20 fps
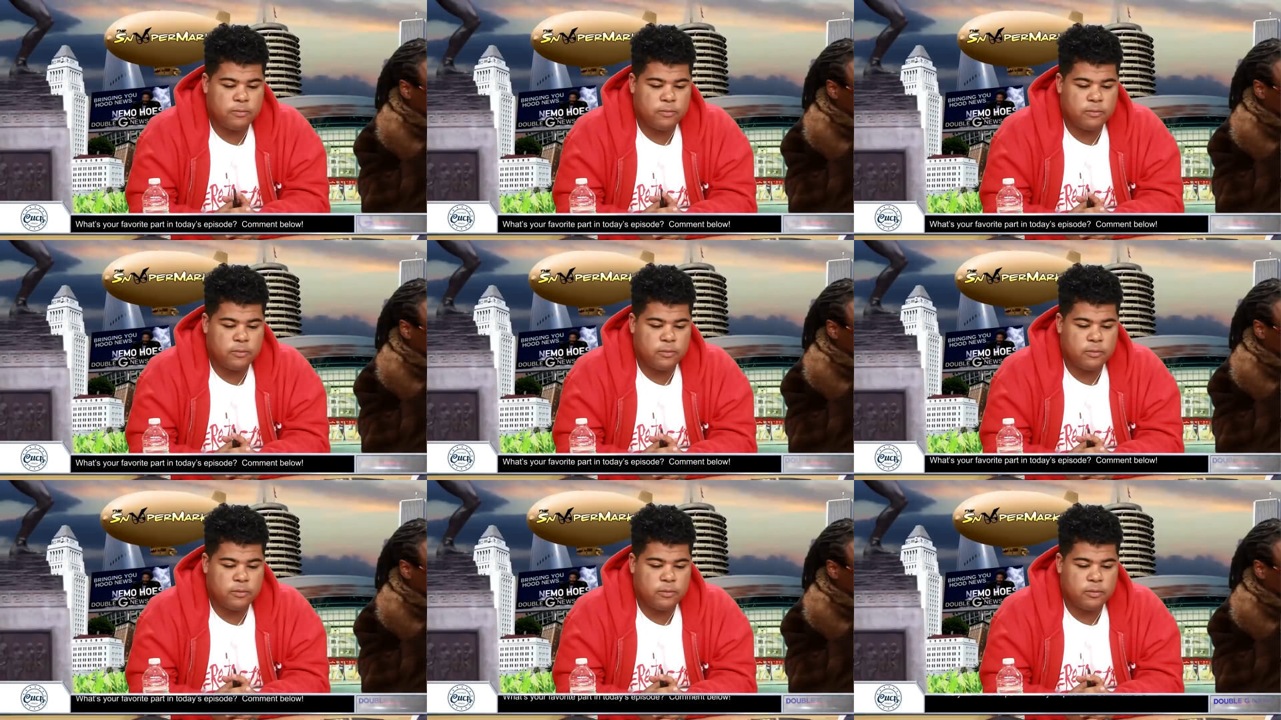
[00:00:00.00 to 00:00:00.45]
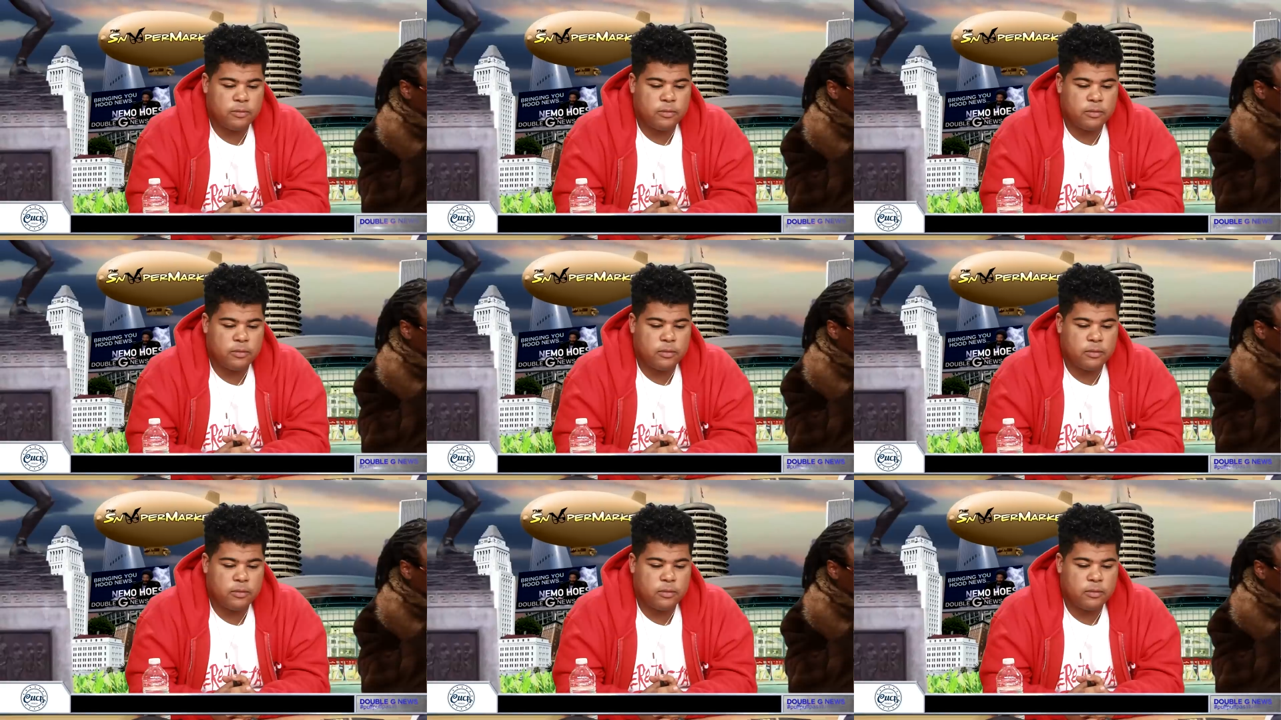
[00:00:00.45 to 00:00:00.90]

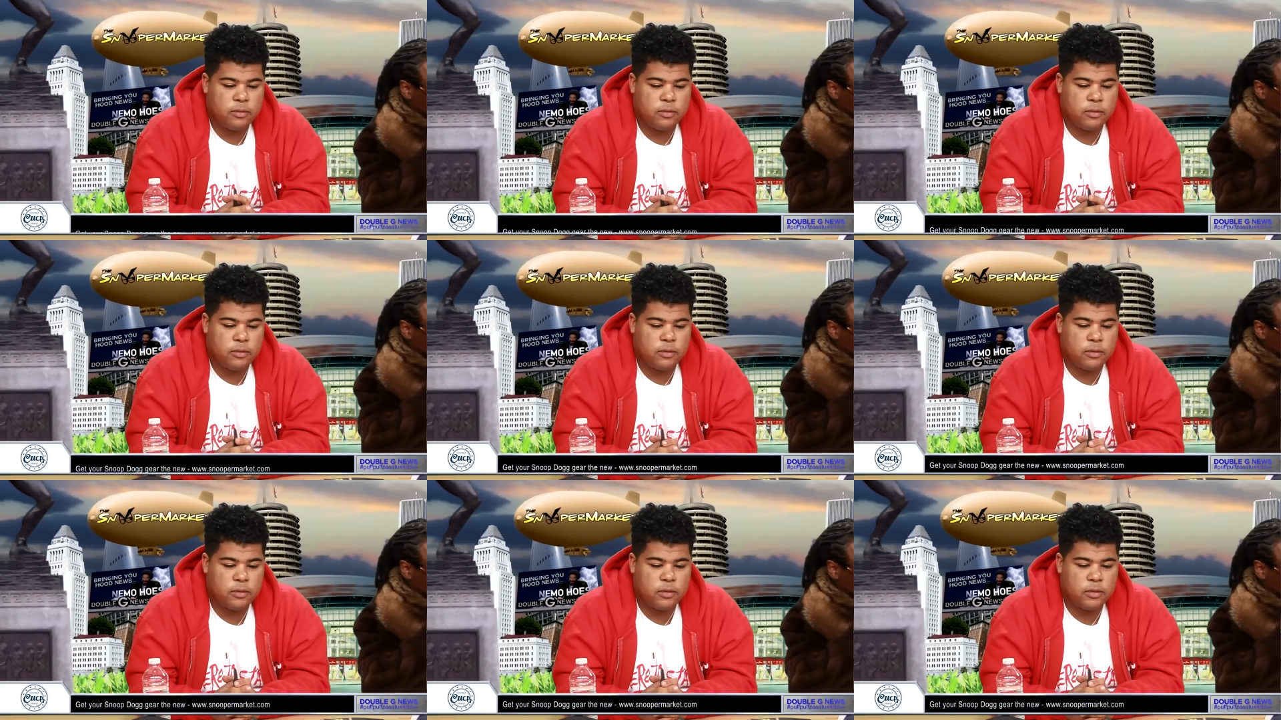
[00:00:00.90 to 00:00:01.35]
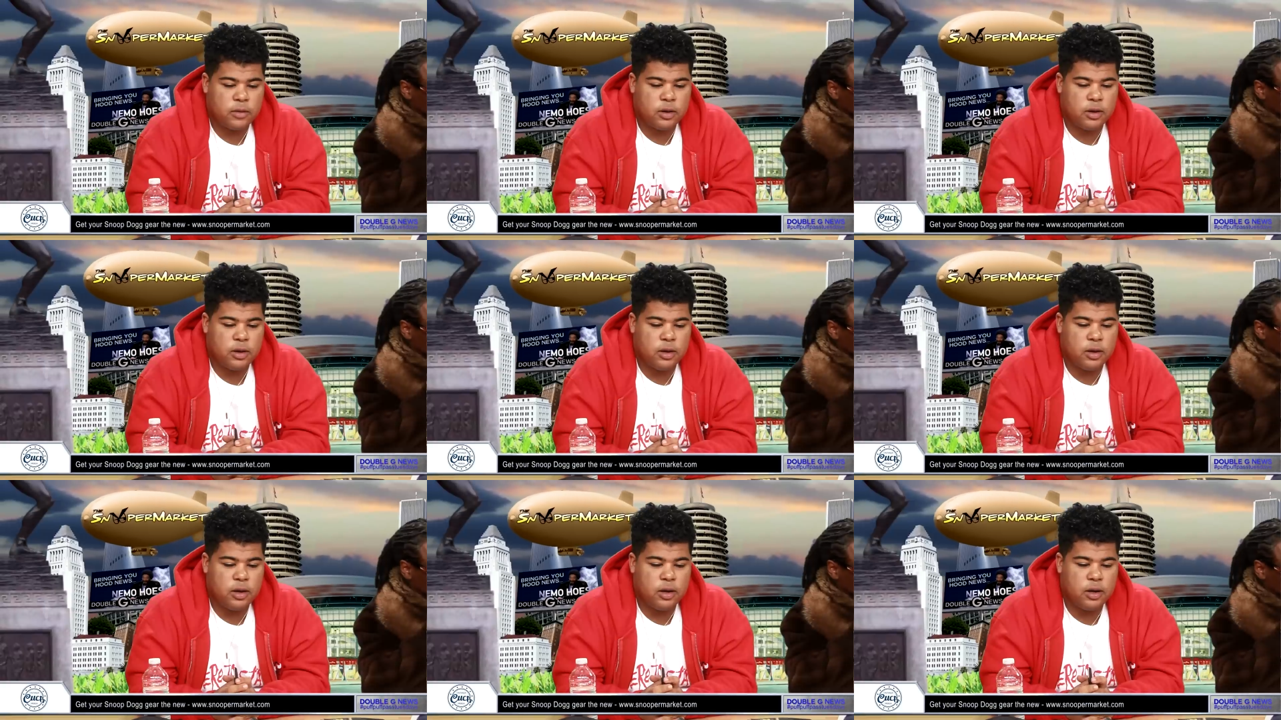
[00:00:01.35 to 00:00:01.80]

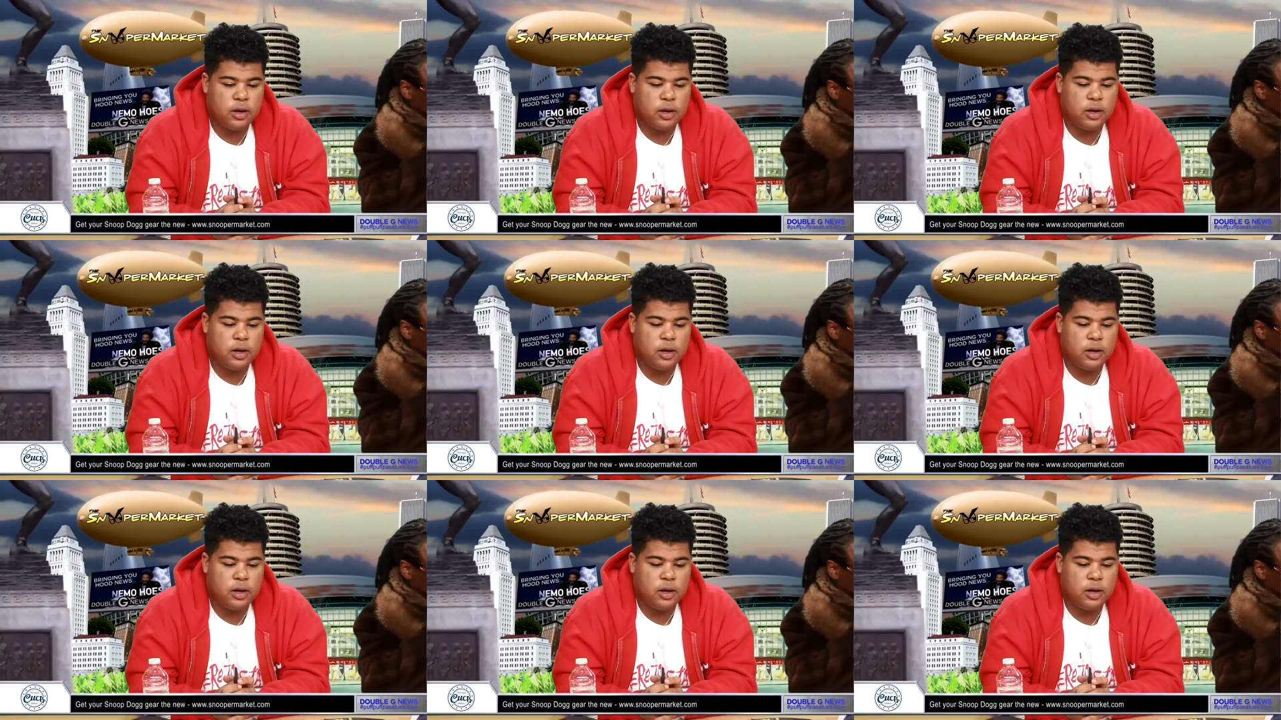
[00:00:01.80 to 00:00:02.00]
(no one is talking)